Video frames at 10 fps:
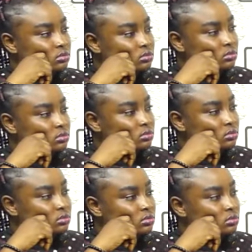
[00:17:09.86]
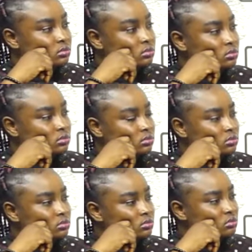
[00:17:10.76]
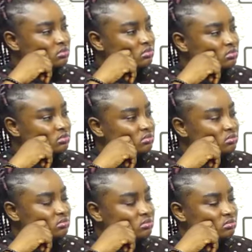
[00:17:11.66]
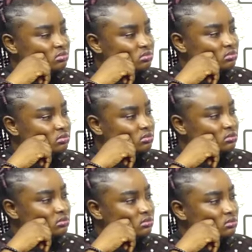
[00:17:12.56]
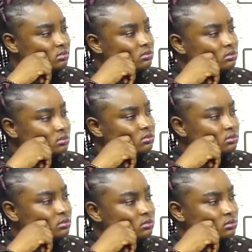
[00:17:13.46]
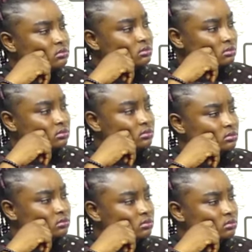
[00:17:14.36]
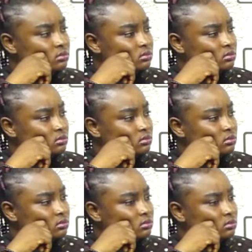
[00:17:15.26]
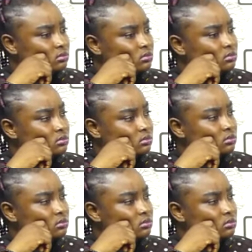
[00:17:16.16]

(silent)